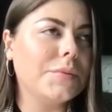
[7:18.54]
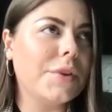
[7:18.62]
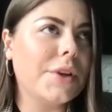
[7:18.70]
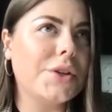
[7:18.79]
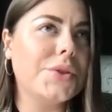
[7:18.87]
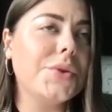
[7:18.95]

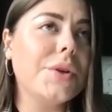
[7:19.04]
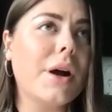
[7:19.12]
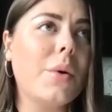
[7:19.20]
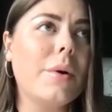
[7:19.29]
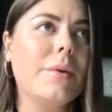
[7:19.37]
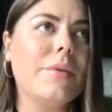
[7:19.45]
they're doing
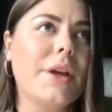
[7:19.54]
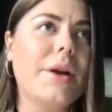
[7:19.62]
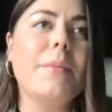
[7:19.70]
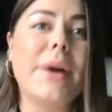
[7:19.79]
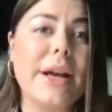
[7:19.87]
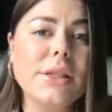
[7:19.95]

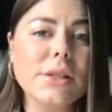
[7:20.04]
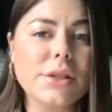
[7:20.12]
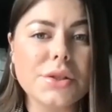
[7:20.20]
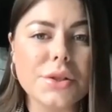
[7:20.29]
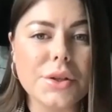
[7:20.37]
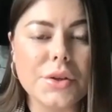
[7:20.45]
their best
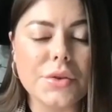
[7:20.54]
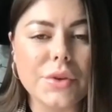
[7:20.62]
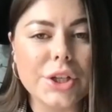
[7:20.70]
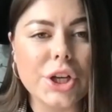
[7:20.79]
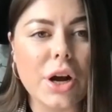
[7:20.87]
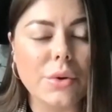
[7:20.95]
to
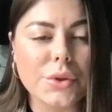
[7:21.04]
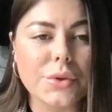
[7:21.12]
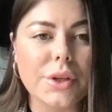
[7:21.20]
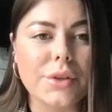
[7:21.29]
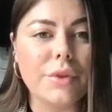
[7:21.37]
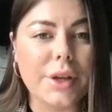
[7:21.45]
reach out to
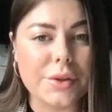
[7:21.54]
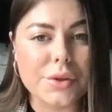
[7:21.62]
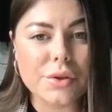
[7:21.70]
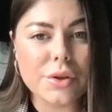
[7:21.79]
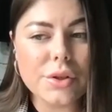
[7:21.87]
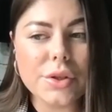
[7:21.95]
the
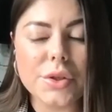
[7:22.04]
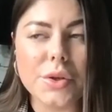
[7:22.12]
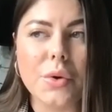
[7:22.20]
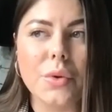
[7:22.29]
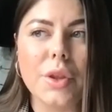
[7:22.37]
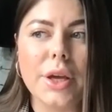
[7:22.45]
influencers
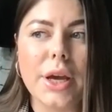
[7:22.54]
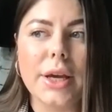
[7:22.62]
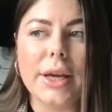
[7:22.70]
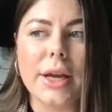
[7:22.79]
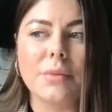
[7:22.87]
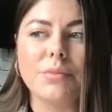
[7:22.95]
so they
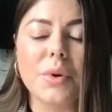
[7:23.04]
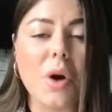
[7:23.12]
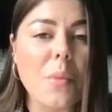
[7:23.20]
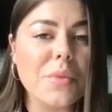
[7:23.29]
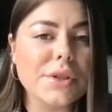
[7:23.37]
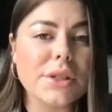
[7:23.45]
can
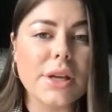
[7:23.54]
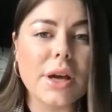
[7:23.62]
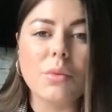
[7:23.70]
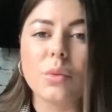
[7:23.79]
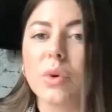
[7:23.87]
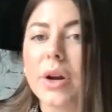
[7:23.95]
promise
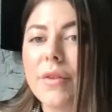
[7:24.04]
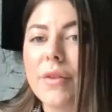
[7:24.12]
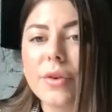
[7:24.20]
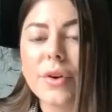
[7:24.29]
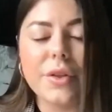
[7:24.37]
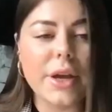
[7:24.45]
them
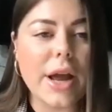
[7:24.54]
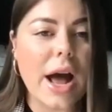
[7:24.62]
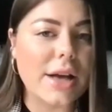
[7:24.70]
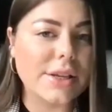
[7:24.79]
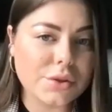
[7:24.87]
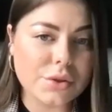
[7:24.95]
whatever they
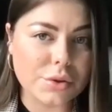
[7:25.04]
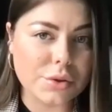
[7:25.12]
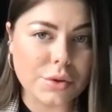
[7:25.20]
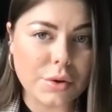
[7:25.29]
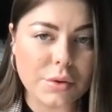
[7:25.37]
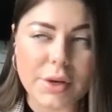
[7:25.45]
ask
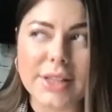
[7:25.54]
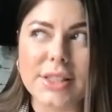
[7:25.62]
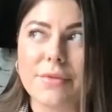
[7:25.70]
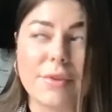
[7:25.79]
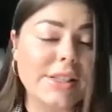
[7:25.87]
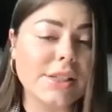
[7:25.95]

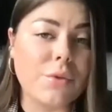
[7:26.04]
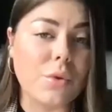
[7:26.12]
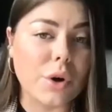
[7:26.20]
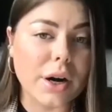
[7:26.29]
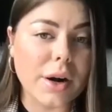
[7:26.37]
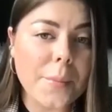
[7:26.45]
for.